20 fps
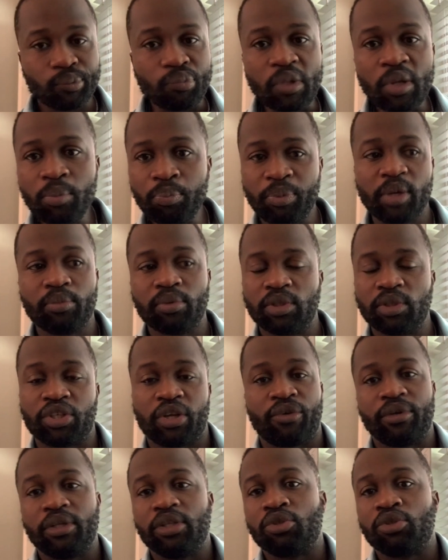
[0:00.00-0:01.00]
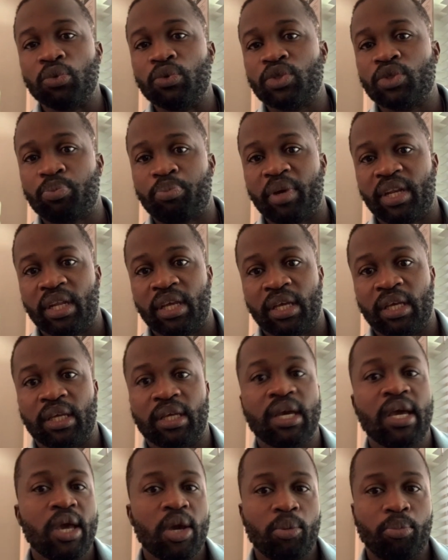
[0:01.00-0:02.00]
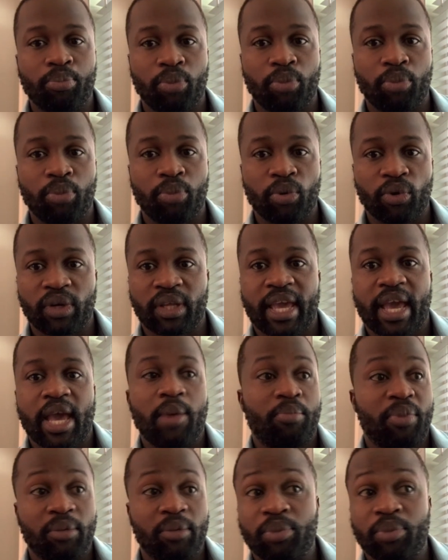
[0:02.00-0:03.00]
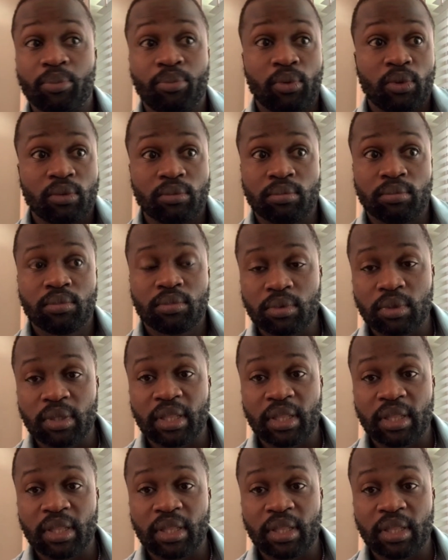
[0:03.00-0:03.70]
People generally do spinning, boot camp, and people that